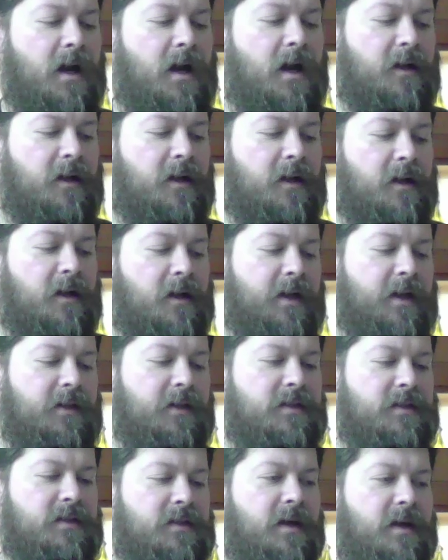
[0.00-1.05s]
good
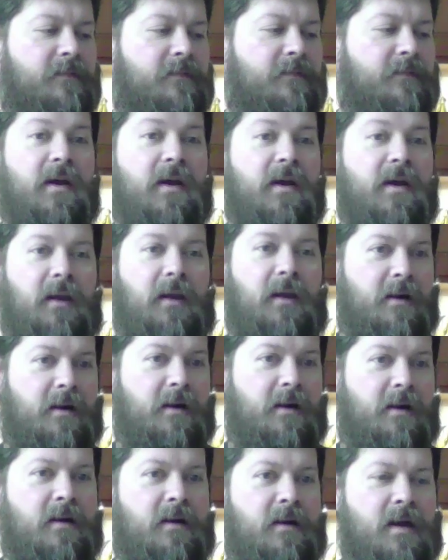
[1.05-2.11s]
things. Very
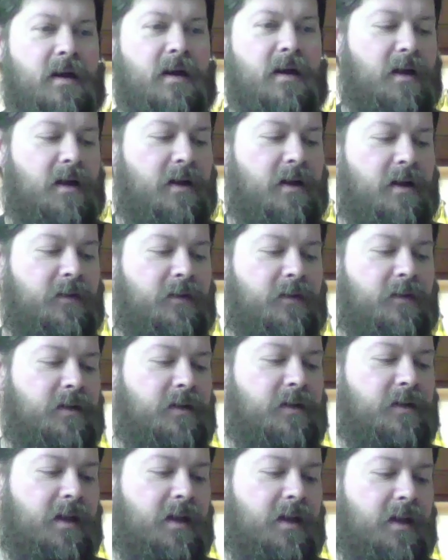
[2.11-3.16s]
clear, good
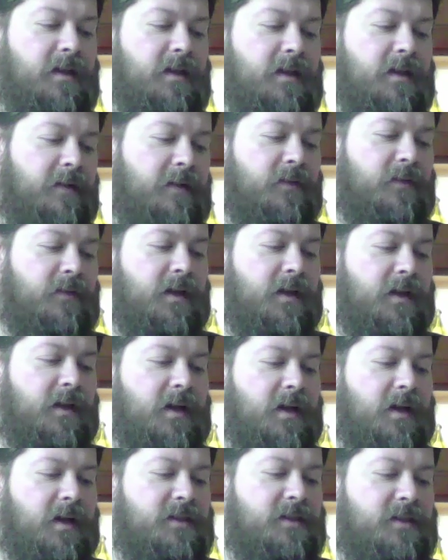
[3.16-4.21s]
and everything.
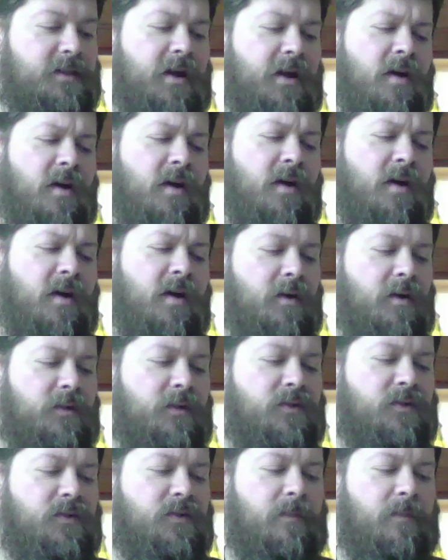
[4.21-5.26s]
Stereo audio
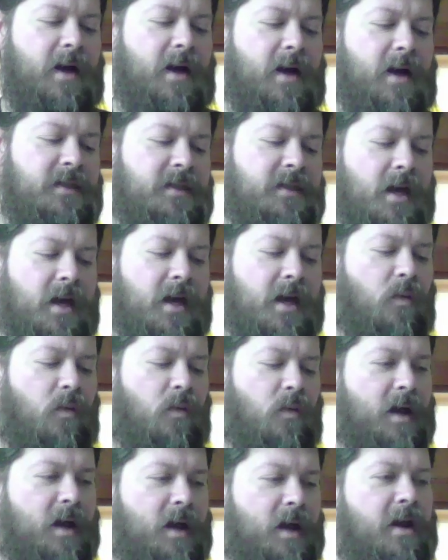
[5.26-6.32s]
dual mics.
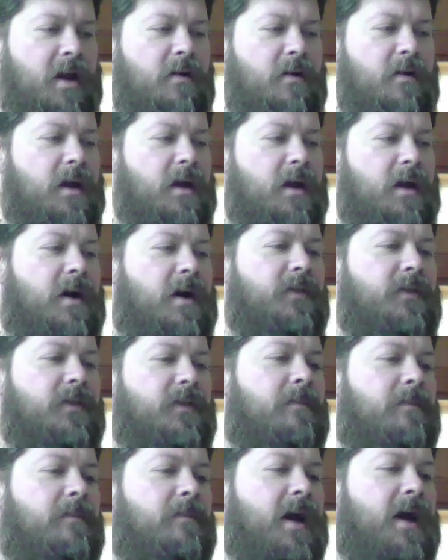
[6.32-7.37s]
What I'm hearing about
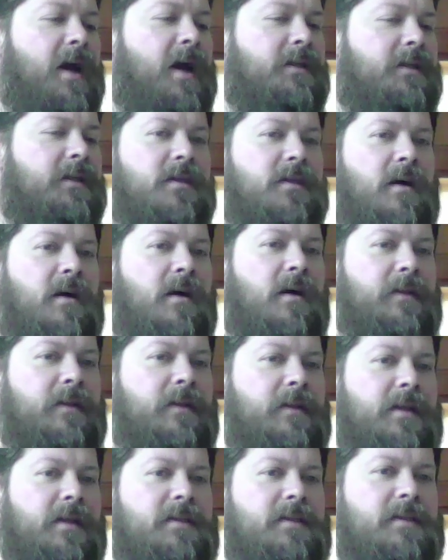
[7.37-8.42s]
the mics on
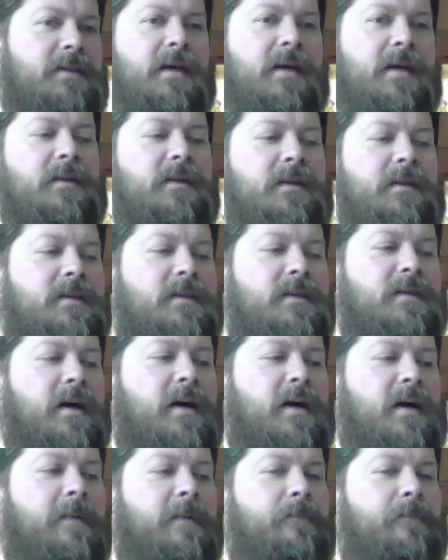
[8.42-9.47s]
these things
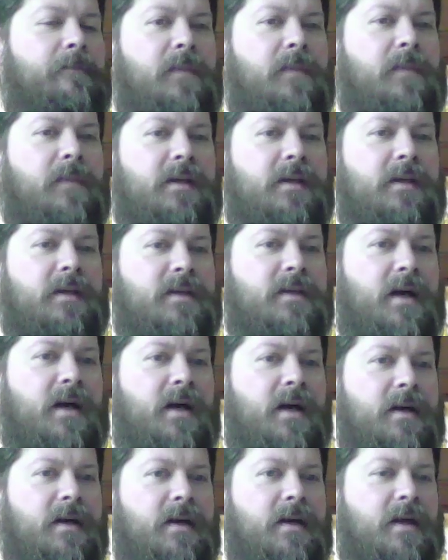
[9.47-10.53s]
is
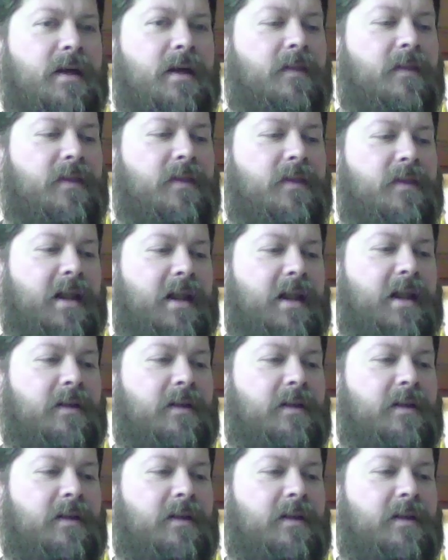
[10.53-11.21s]
that